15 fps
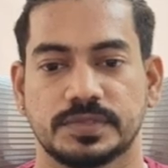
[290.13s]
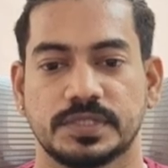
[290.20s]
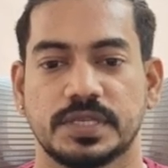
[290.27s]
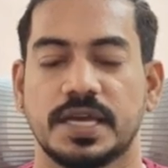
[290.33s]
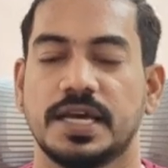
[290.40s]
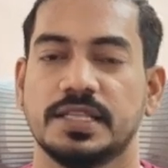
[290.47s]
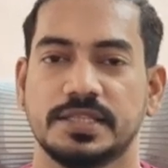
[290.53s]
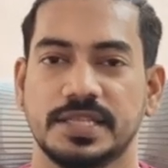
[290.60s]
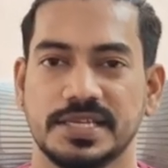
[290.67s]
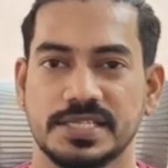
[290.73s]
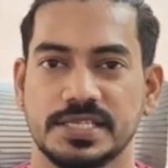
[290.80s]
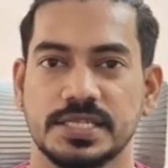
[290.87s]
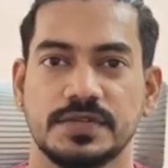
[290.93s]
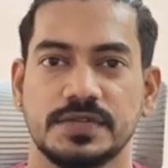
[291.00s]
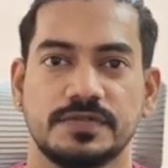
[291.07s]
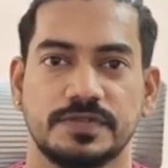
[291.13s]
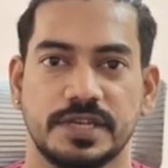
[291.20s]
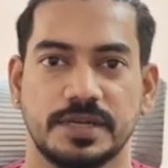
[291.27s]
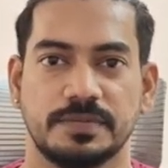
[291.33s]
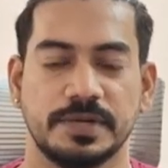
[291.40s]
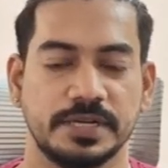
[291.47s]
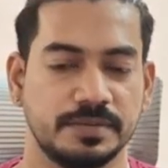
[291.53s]
And that's it. We
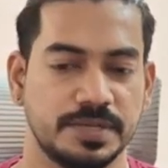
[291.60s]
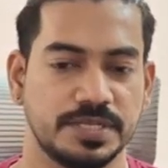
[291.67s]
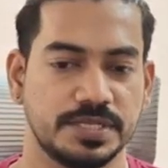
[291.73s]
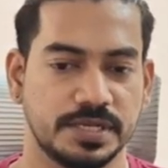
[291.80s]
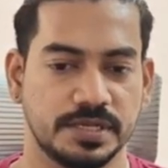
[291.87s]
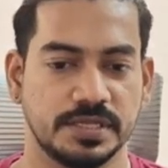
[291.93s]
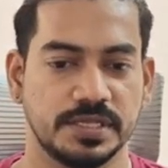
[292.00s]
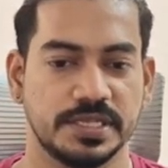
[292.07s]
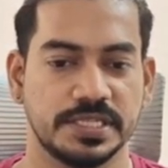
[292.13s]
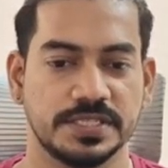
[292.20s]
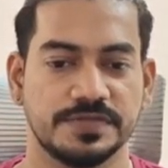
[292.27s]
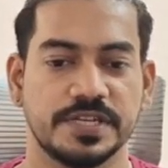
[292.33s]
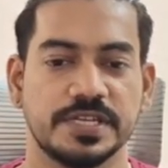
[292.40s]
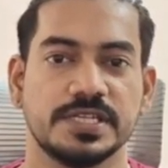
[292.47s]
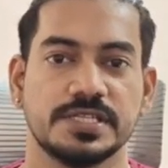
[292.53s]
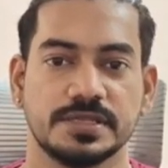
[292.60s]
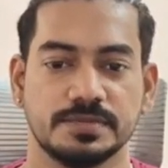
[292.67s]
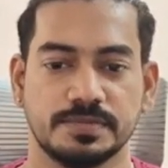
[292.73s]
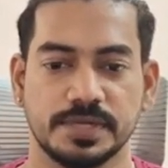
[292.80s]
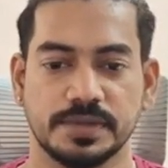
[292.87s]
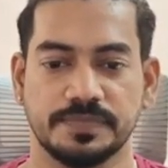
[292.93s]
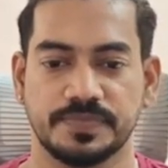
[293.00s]
are pretty much done. It's very
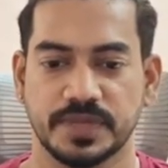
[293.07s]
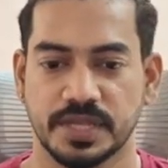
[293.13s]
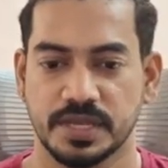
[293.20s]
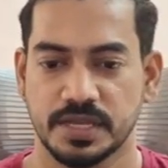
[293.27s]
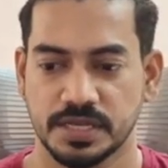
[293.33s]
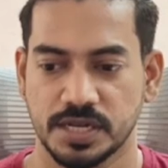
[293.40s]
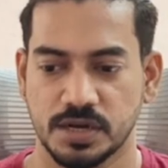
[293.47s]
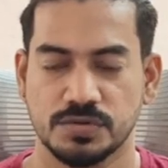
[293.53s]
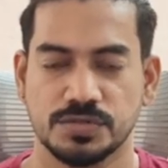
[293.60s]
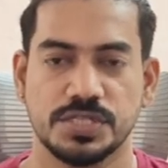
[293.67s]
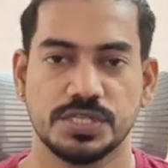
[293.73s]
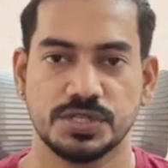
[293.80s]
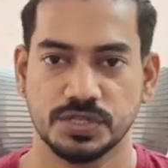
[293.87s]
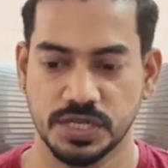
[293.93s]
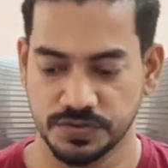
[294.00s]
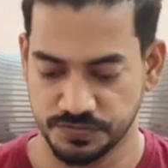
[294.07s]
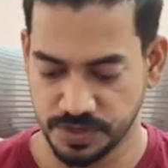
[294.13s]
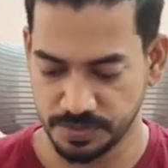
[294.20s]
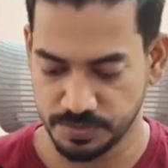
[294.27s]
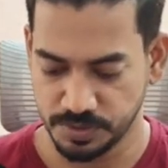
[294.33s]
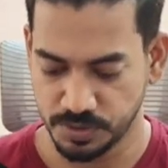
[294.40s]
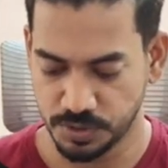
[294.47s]
simple. Now just to
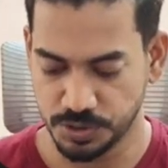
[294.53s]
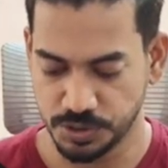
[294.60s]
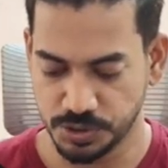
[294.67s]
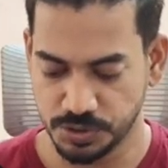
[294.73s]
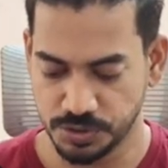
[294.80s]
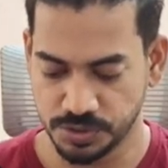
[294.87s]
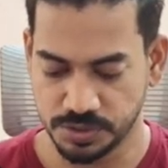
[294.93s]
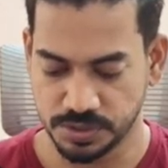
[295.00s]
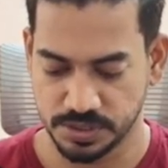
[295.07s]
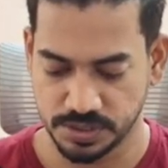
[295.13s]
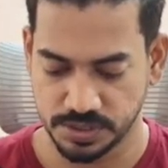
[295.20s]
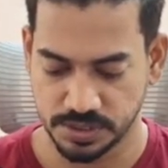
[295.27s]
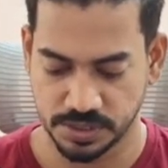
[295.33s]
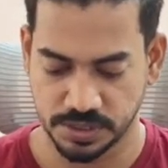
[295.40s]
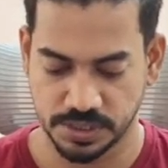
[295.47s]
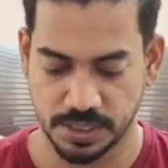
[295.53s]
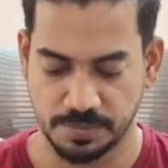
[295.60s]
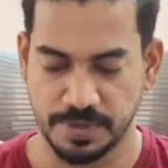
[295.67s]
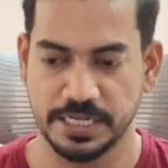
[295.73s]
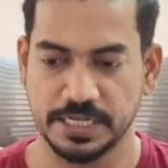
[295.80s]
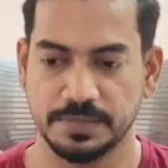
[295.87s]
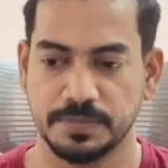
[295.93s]
confirm, go to your
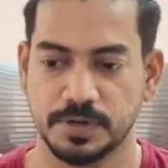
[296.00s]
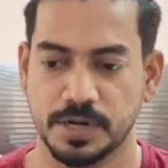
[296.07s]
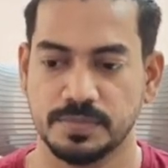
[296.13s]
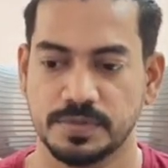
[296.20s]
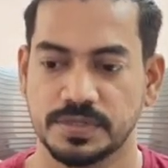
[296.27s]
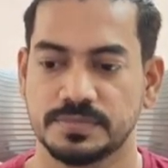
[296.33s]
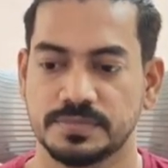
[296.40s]
command prompt